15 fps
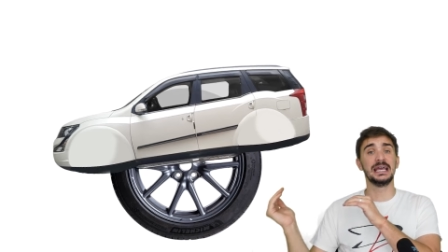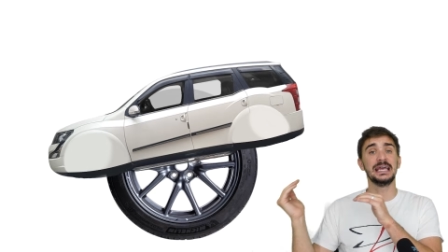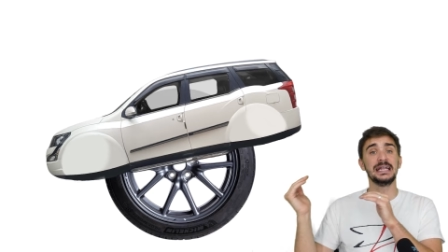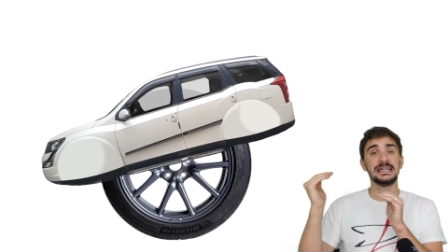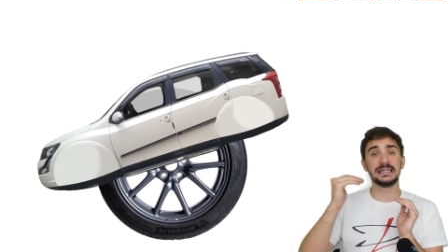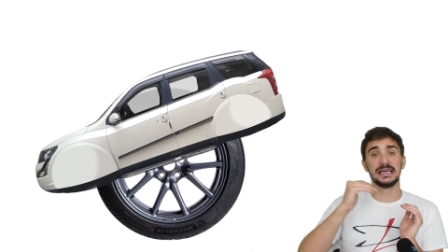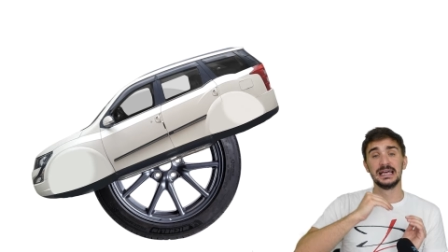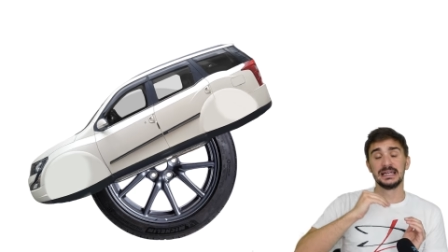
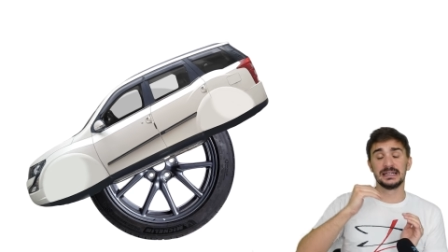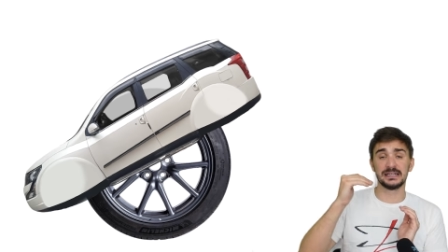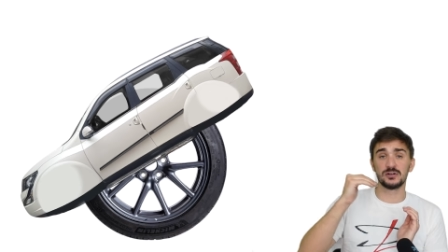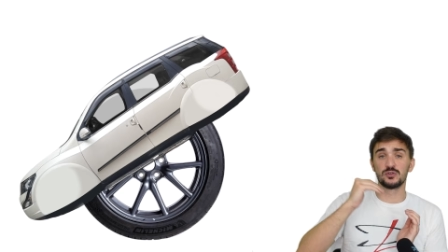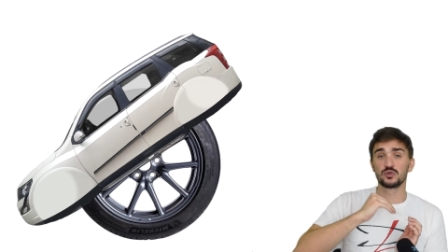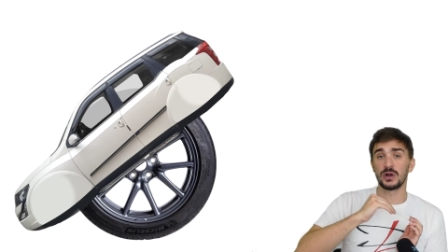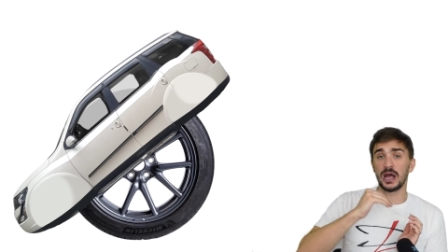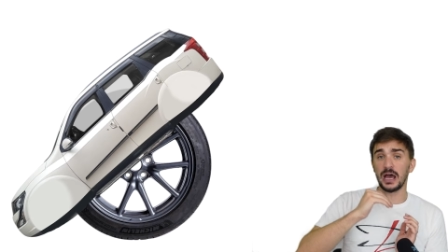hit the
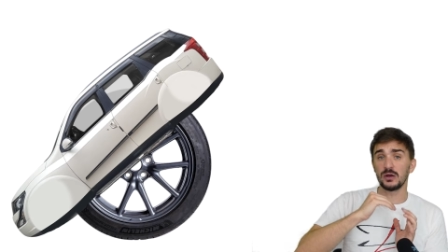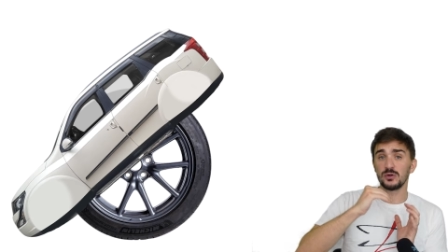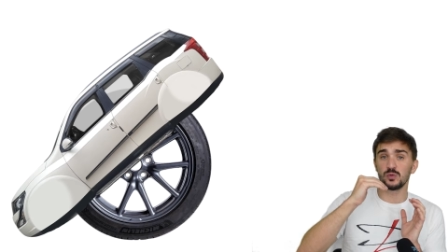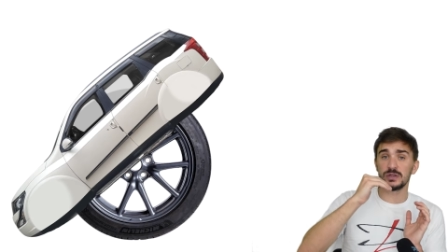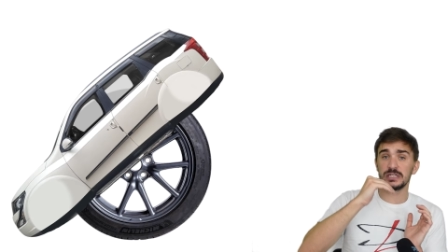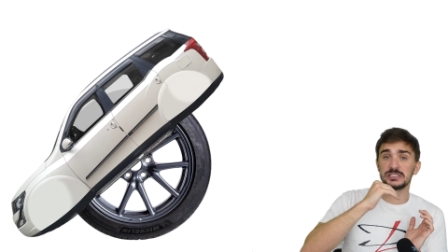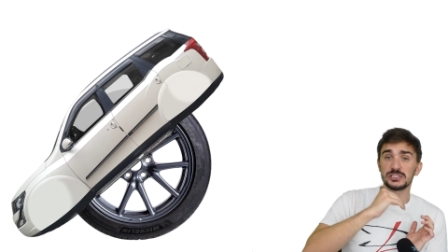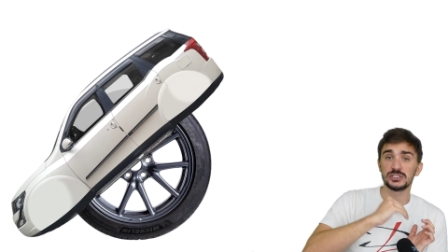ground
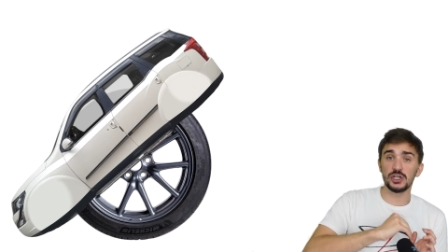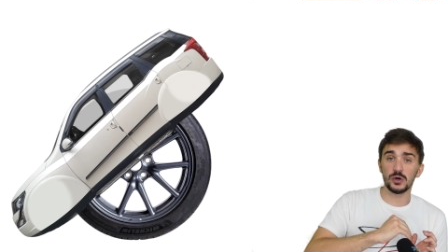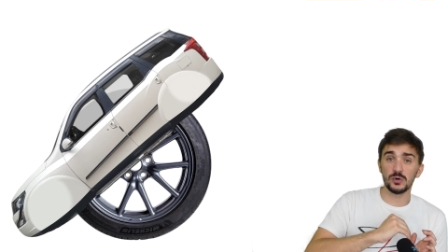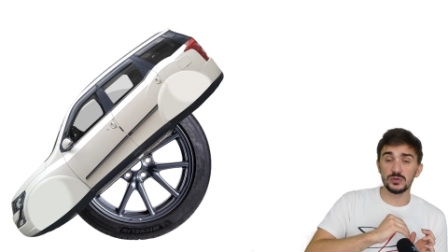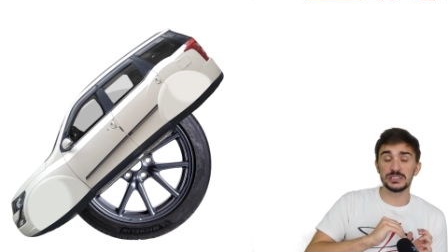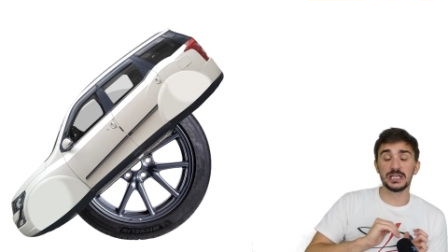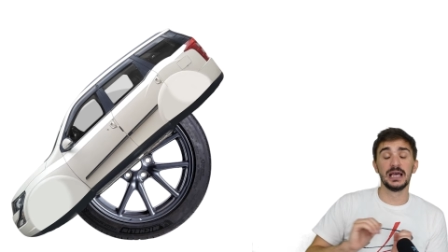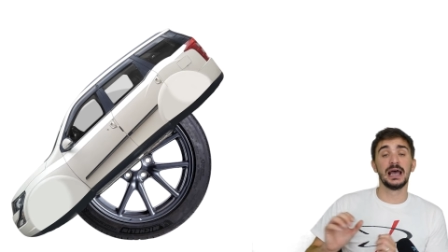with its
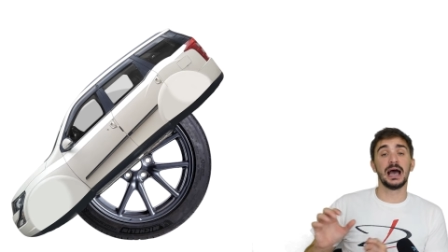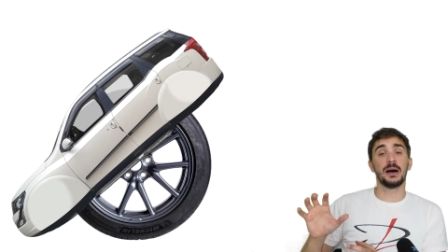nose